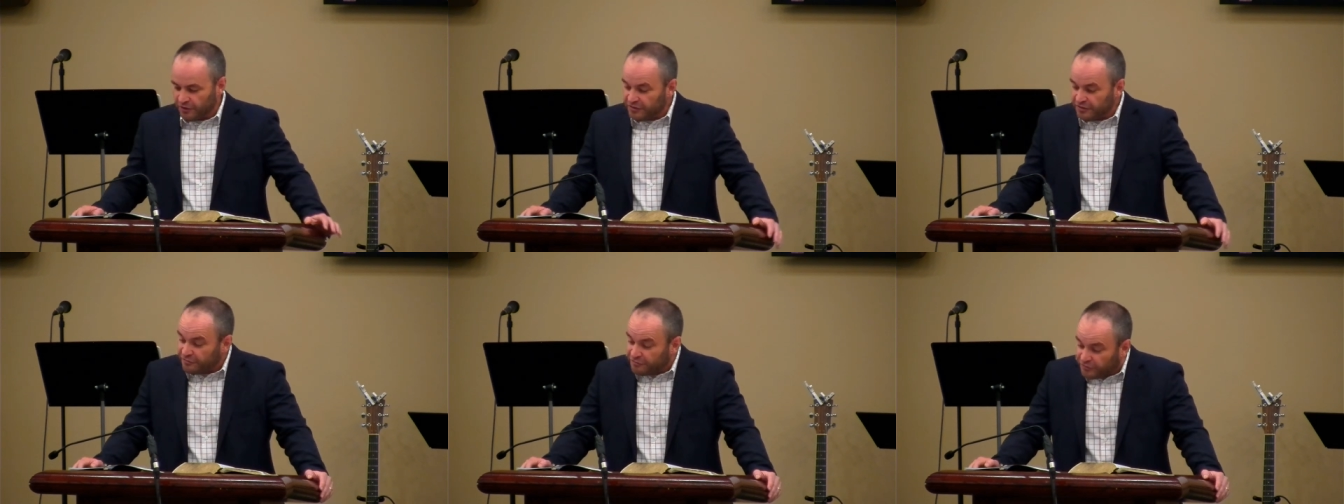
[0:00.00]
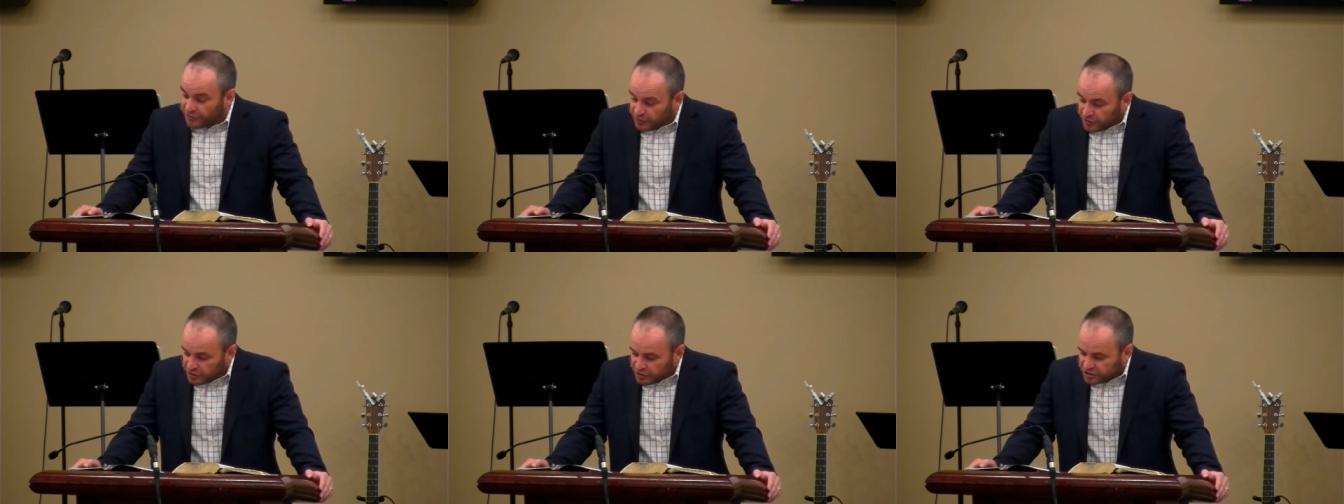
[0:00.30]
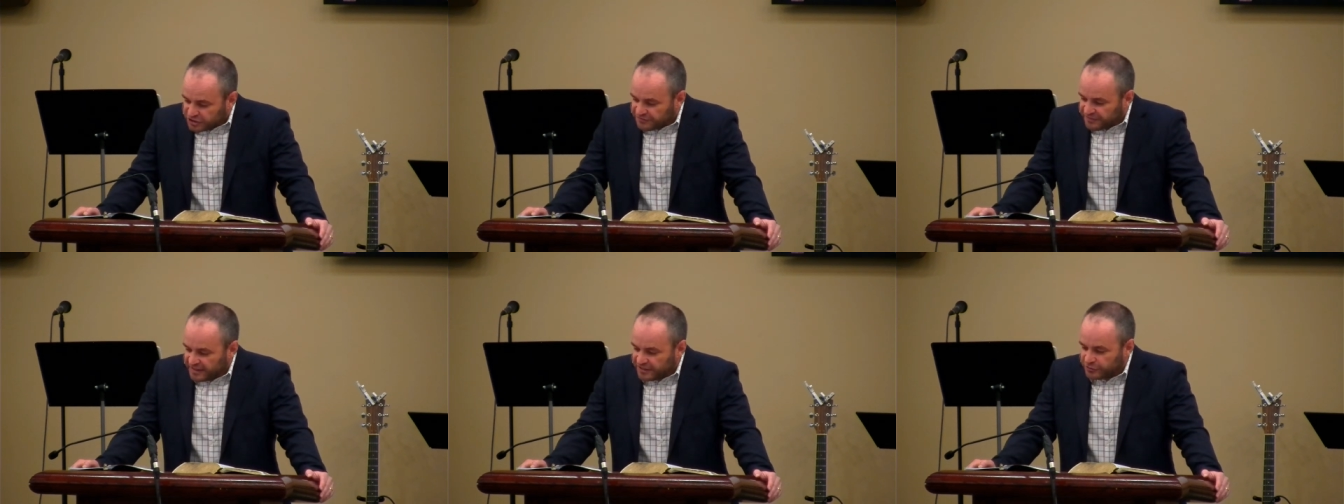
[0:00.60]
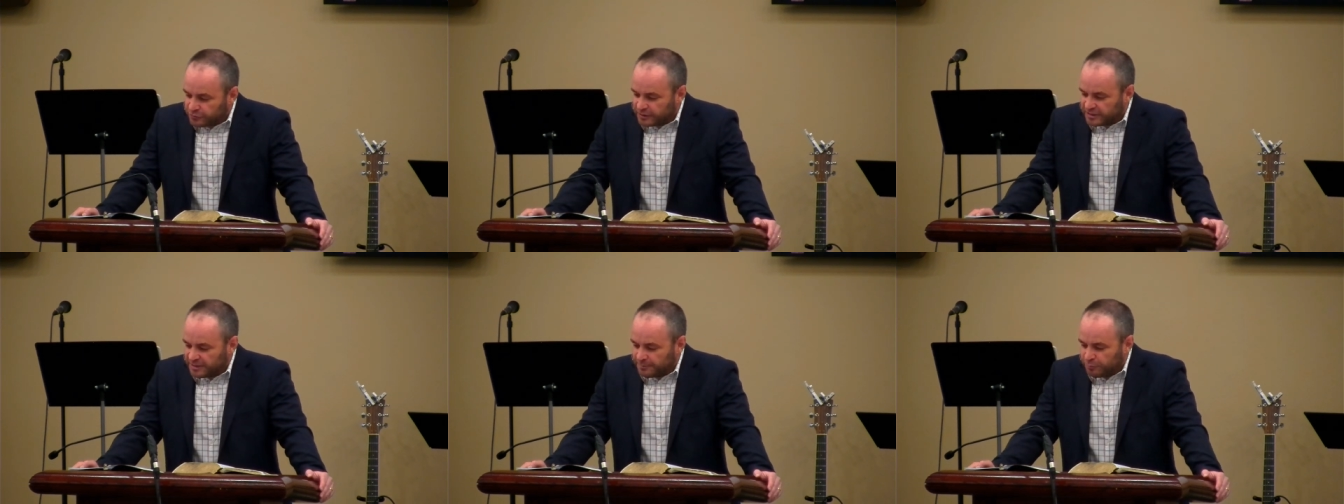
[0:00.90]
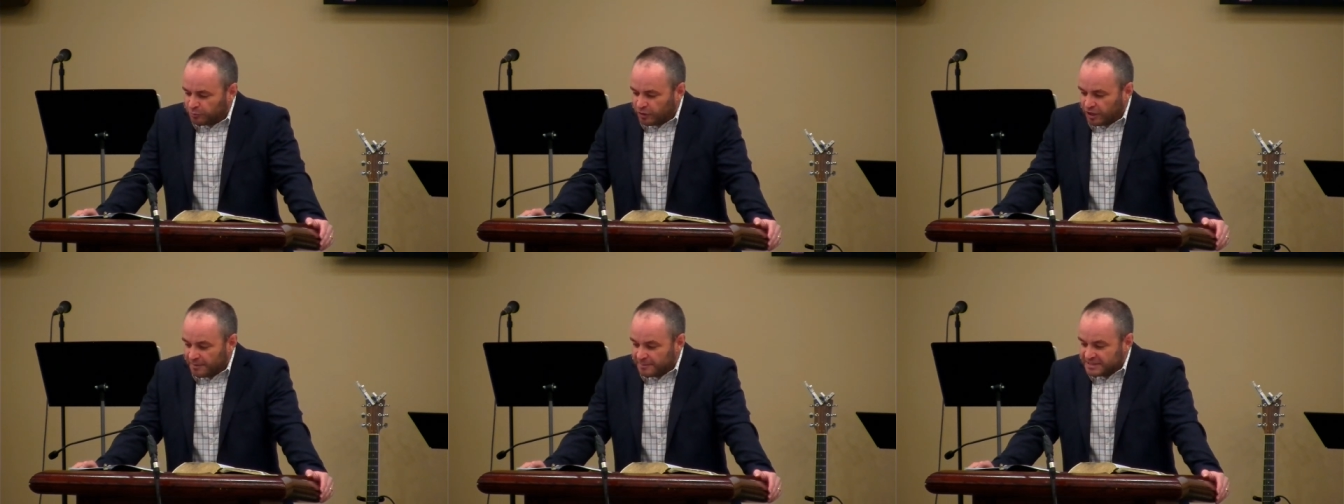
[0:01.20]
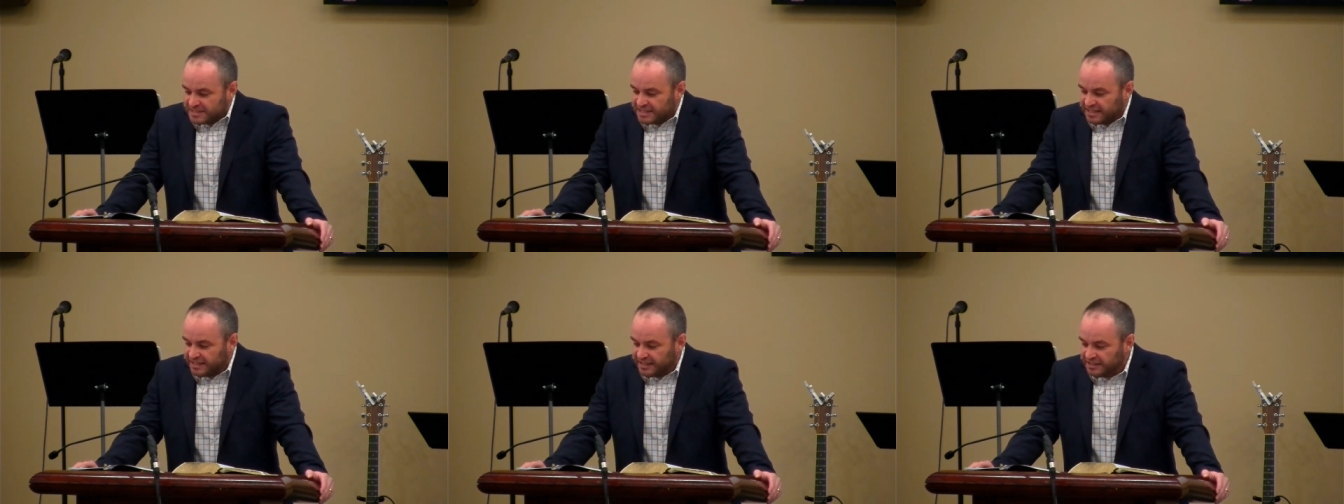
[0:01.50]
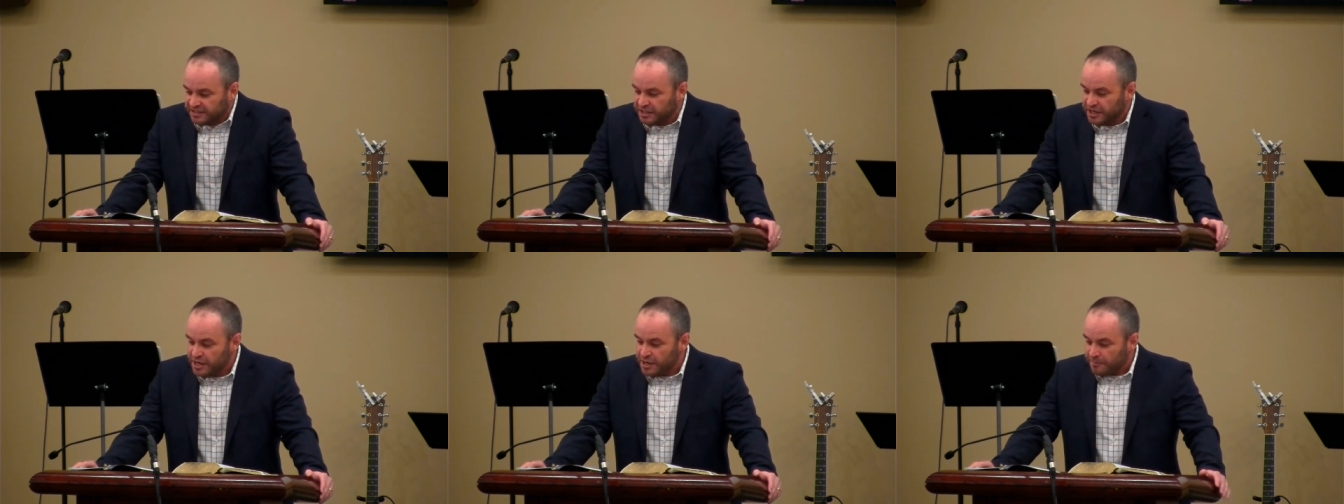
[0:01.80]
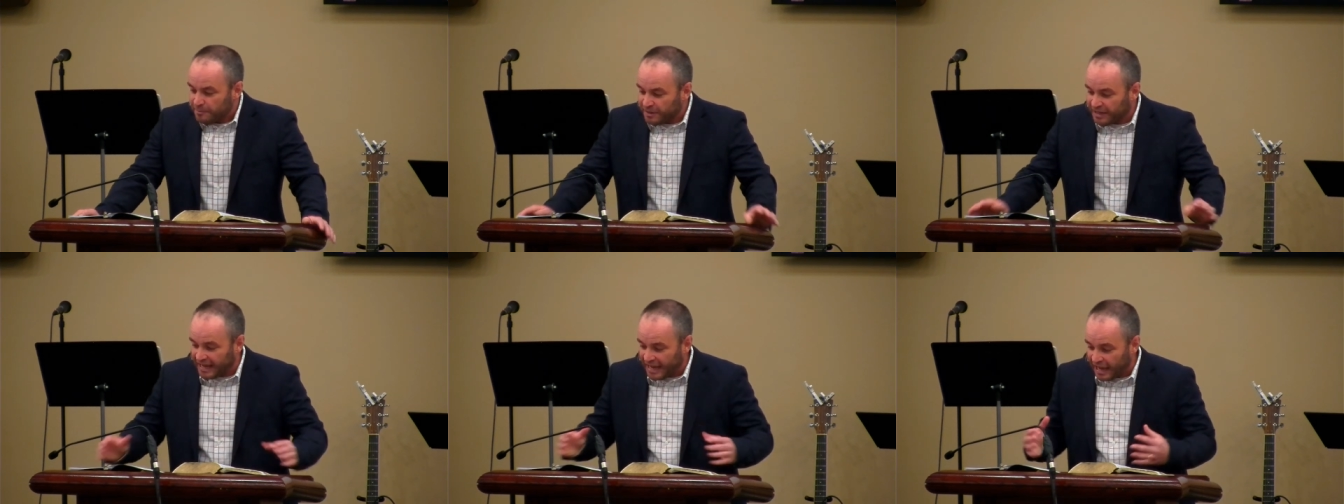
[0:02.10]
They're on the verge of entering the promised land,